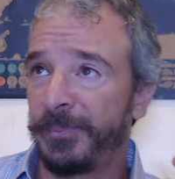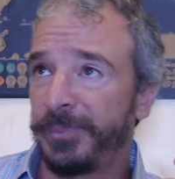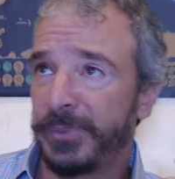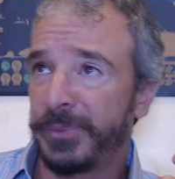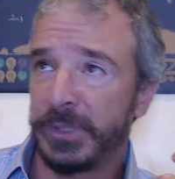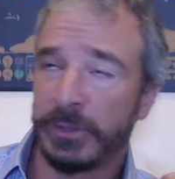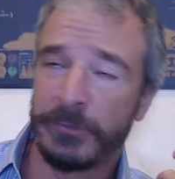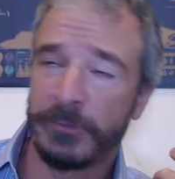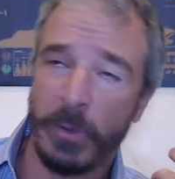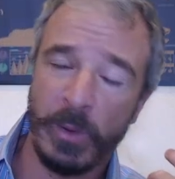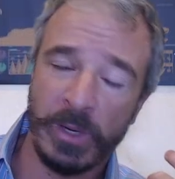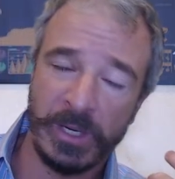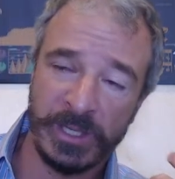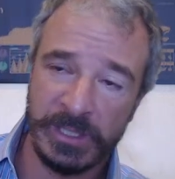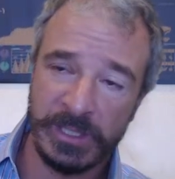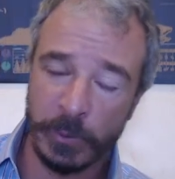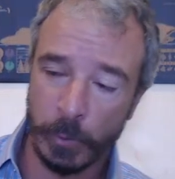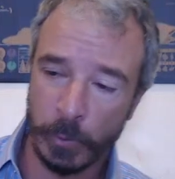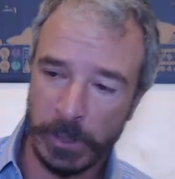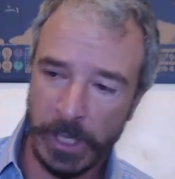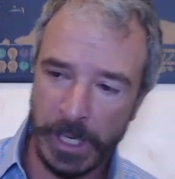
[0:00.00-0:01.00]
if I want to
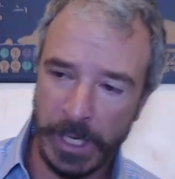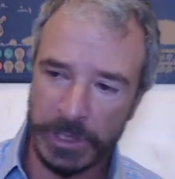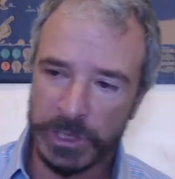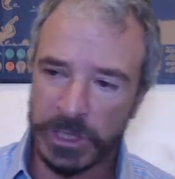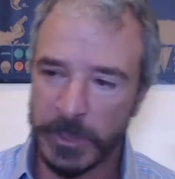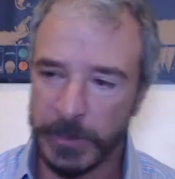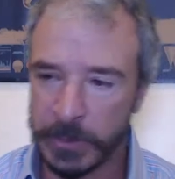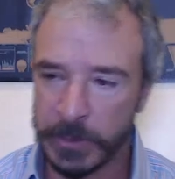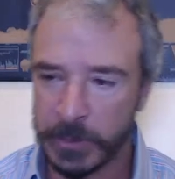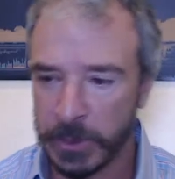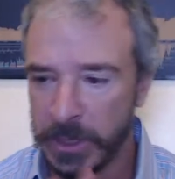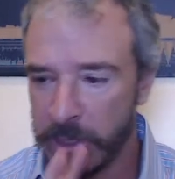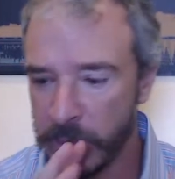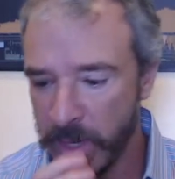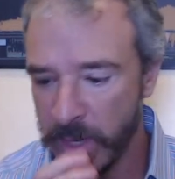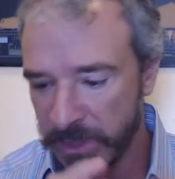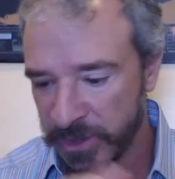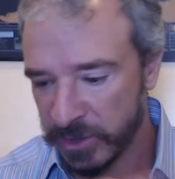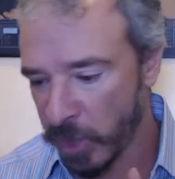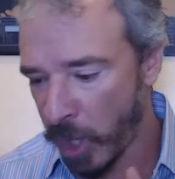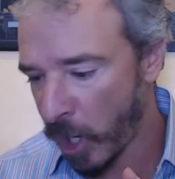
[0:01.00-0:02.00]
see the relationship between the
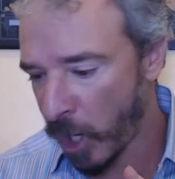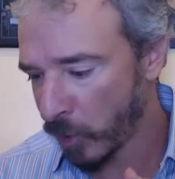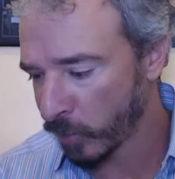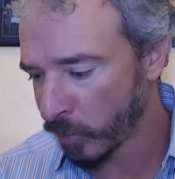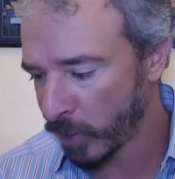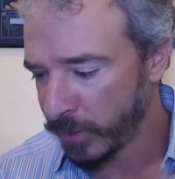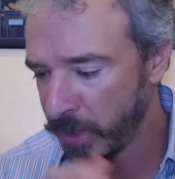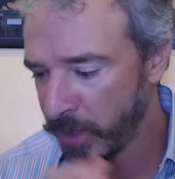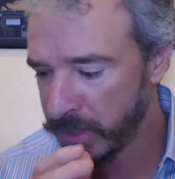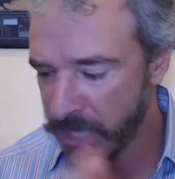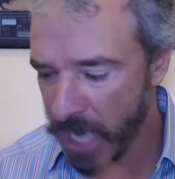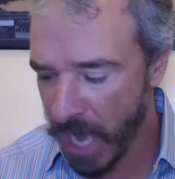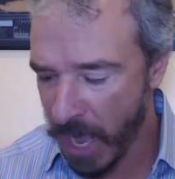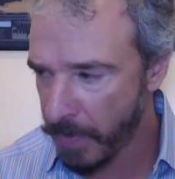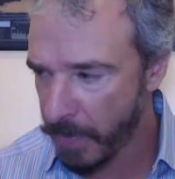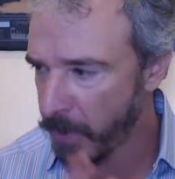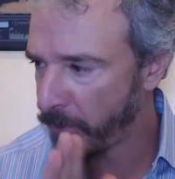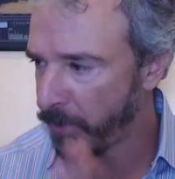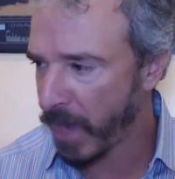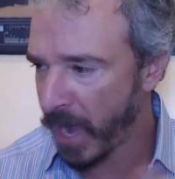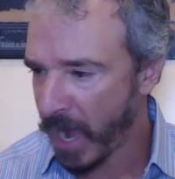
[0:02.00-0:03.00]
US dollar and the
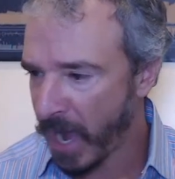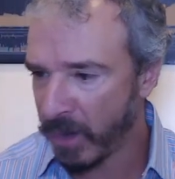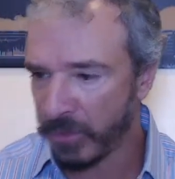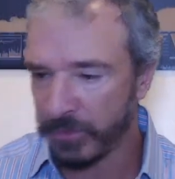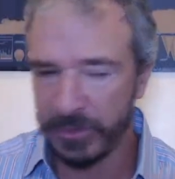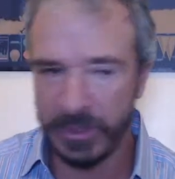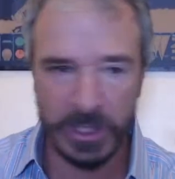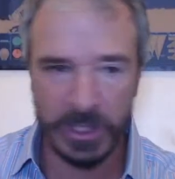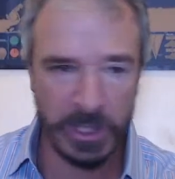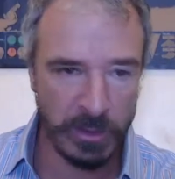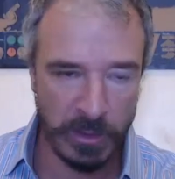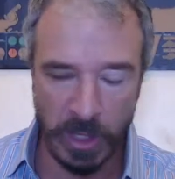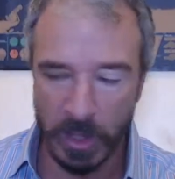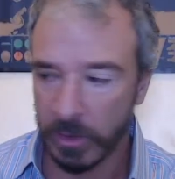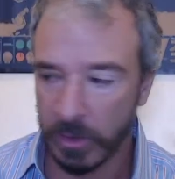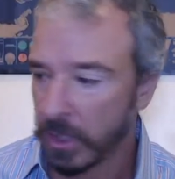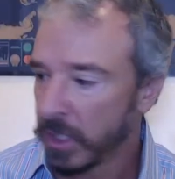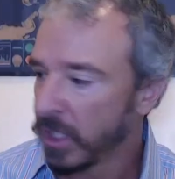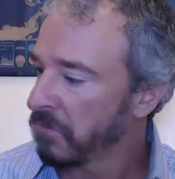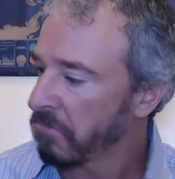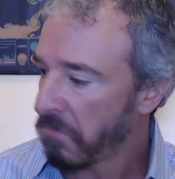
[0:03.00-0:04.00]
yen, the pound, the
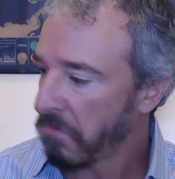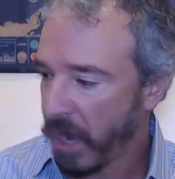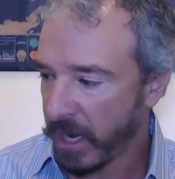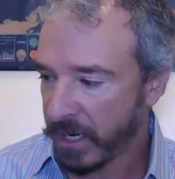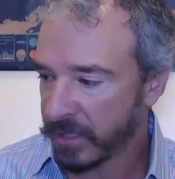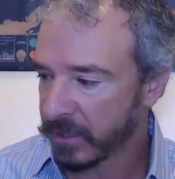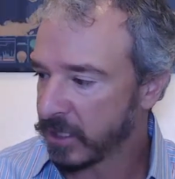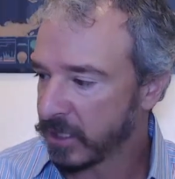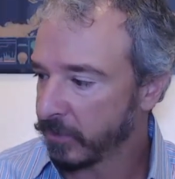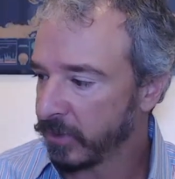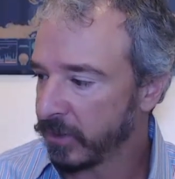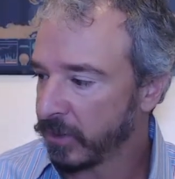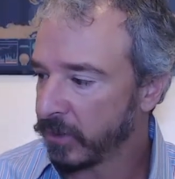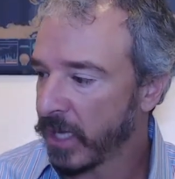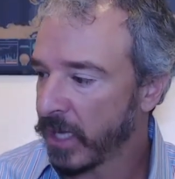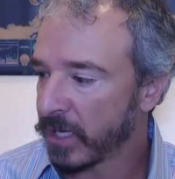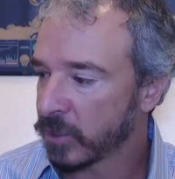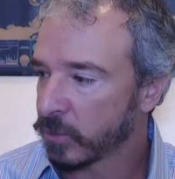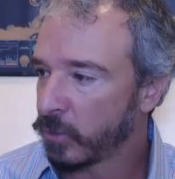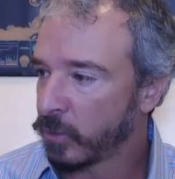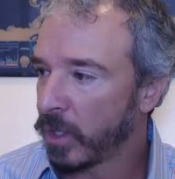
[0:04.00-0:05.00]
euro, I can simply do
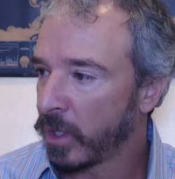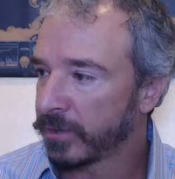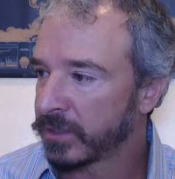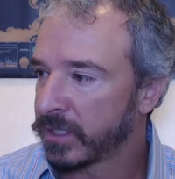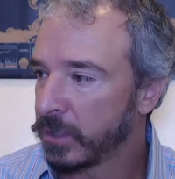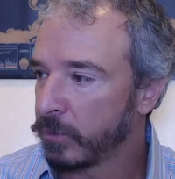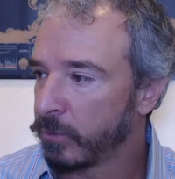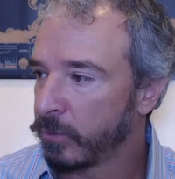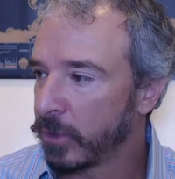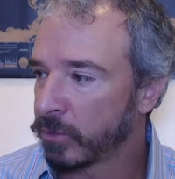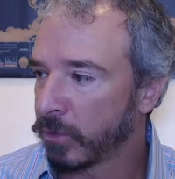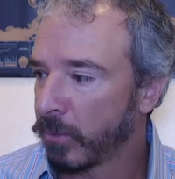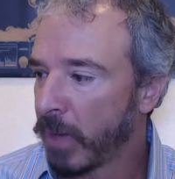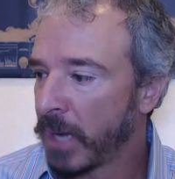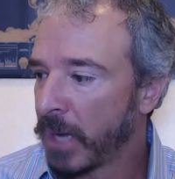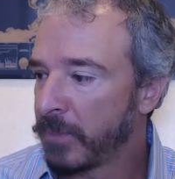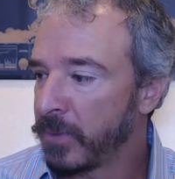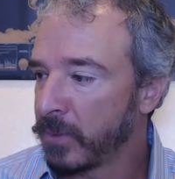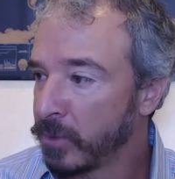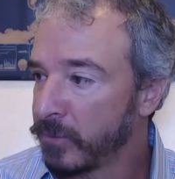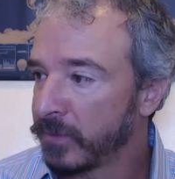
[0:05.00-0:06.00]
that as well and see which one
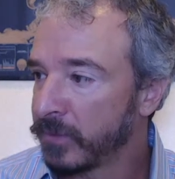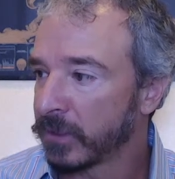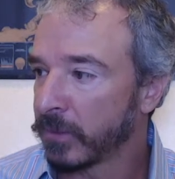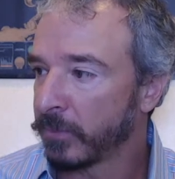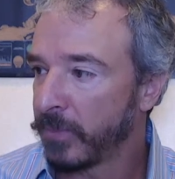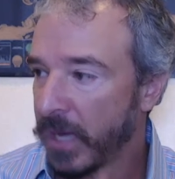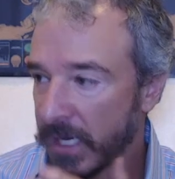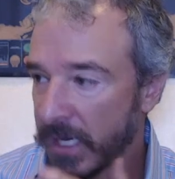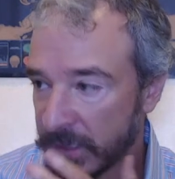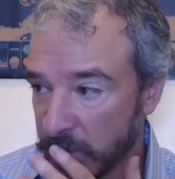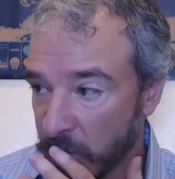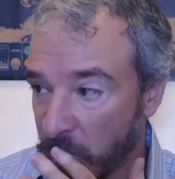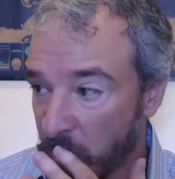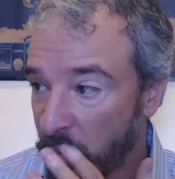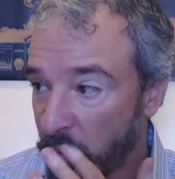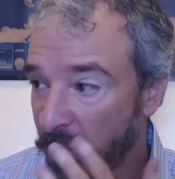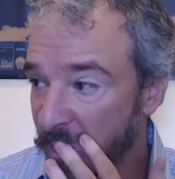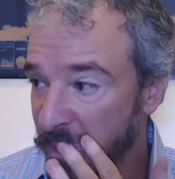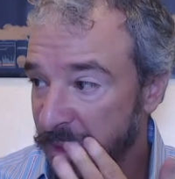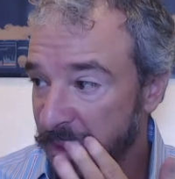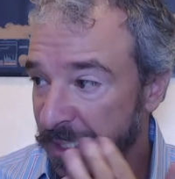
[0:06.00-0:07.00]
might be moving the best or
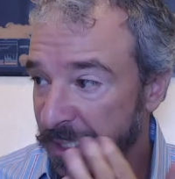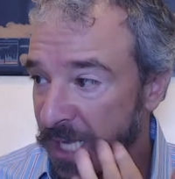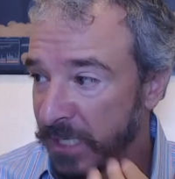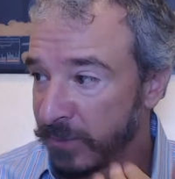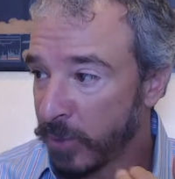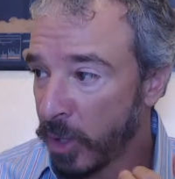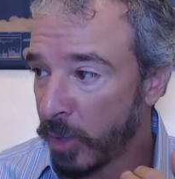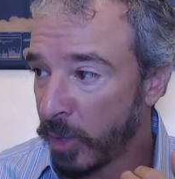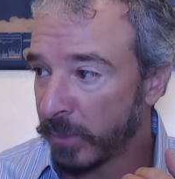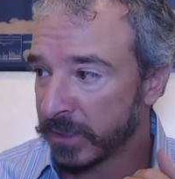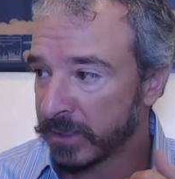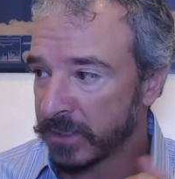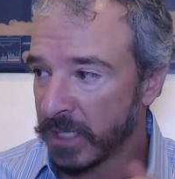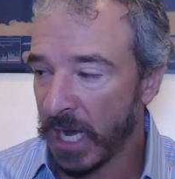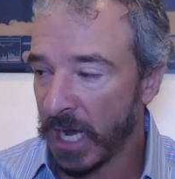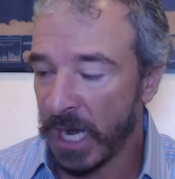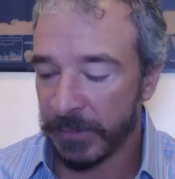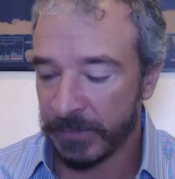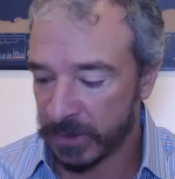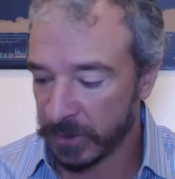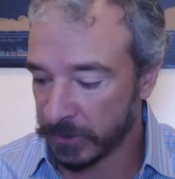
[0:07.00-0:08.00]
worse at any moment in
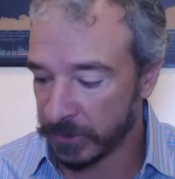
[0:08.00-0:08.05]
time.